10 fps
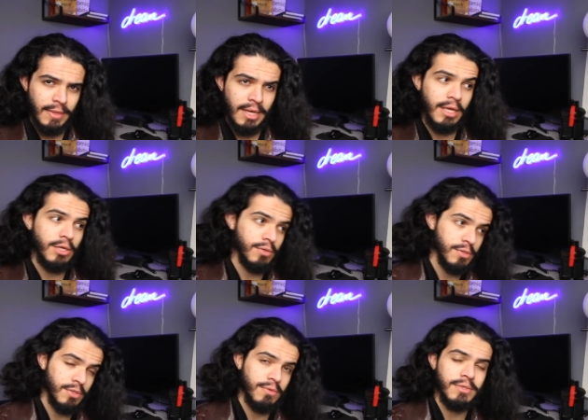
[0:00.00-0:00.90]
than he
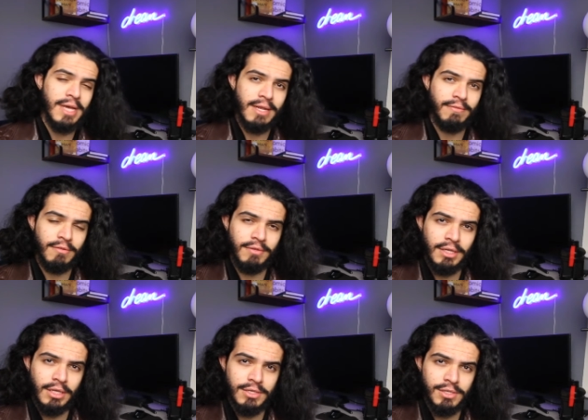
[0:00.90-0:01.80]
used to 10,
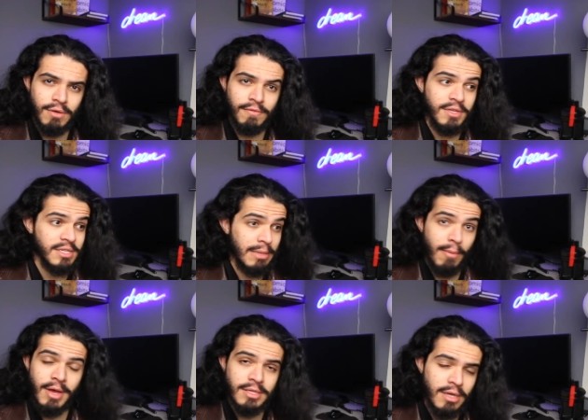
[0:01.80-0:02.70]
15 years ago for the same
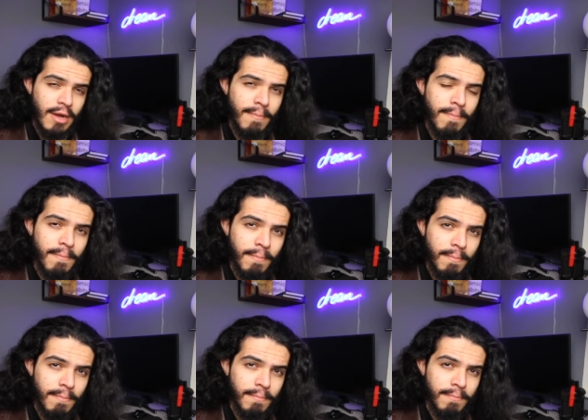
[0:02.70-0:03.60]
amount of time.
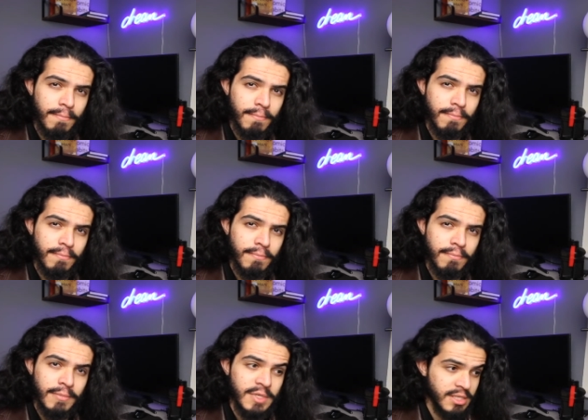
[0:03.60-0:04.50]

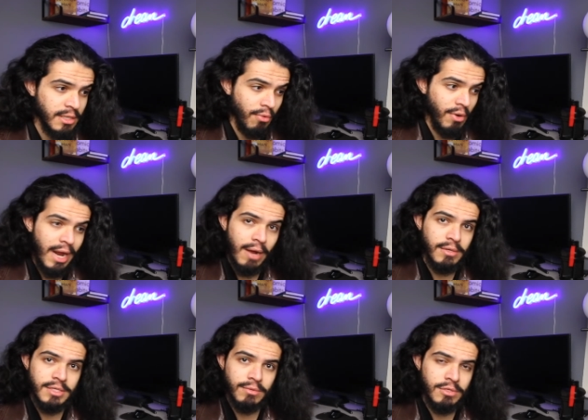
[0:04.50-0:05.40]
Still one
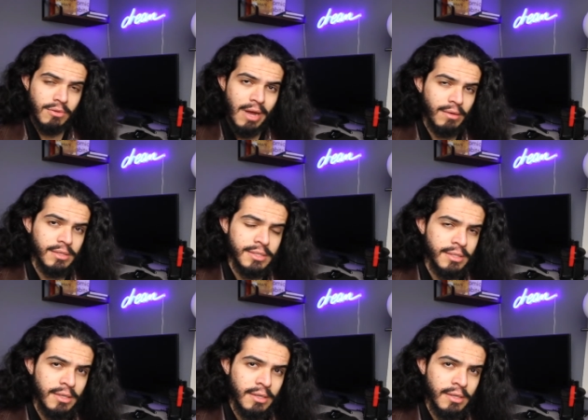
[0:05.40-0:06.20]
hour, still two hours,